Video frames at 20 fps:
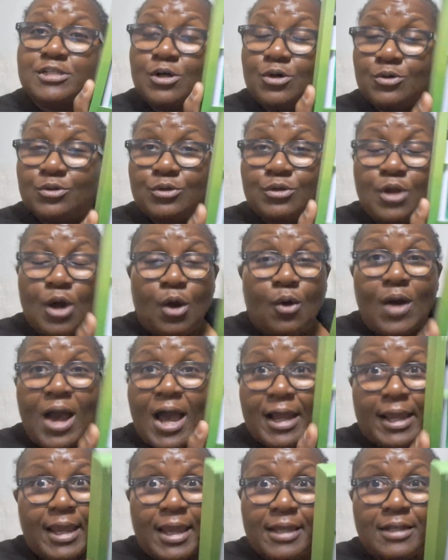told, no,
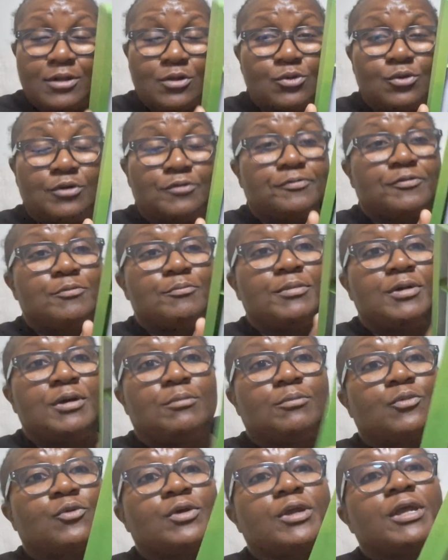I can't do it from
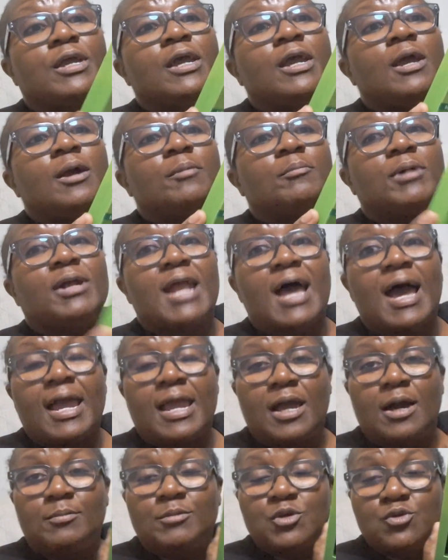memory. But
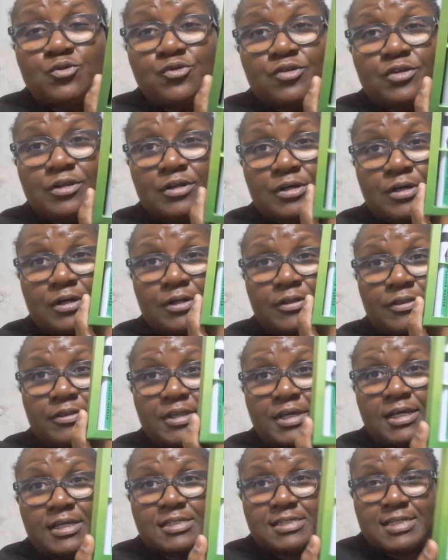I am using the
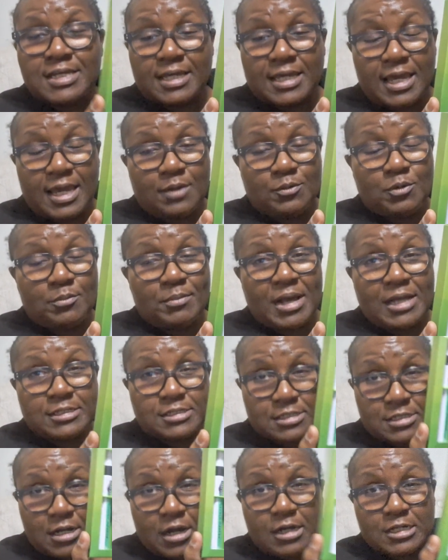things that came with my
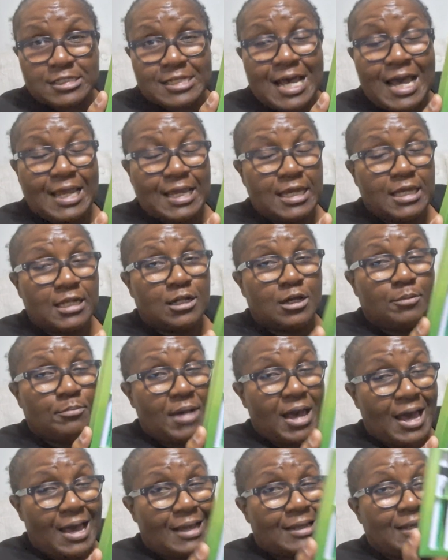starts. I end up
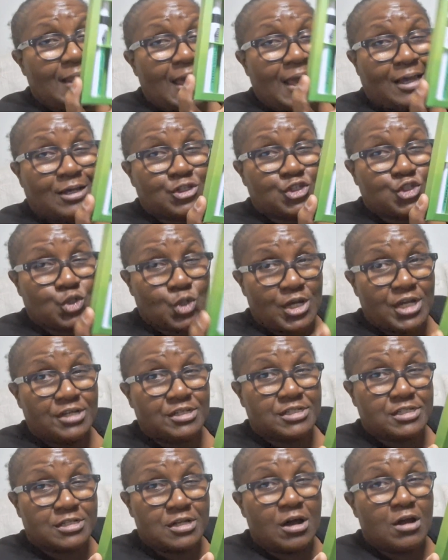buying like a tray
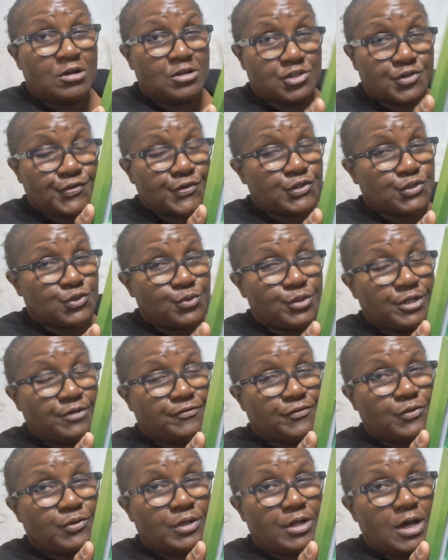of starts for
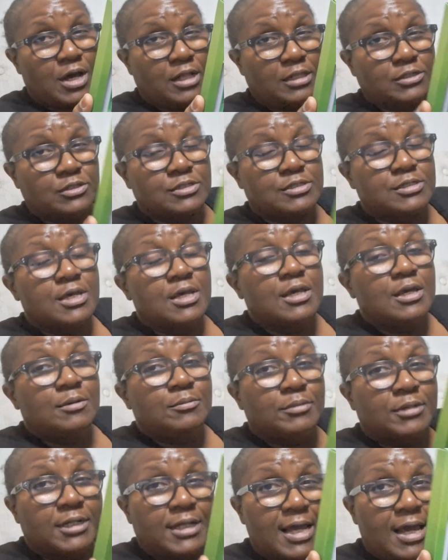$24.
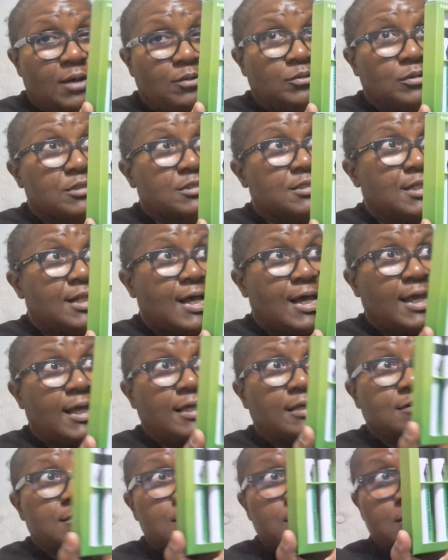But that was
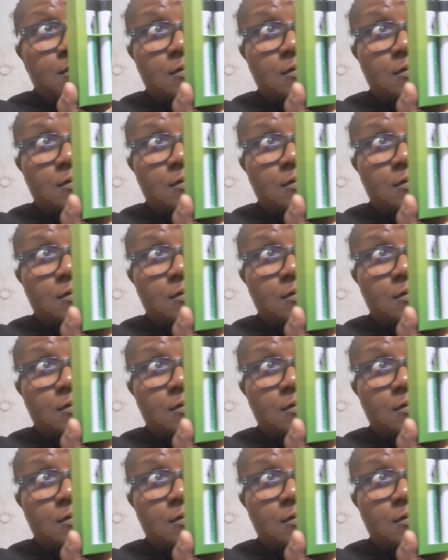like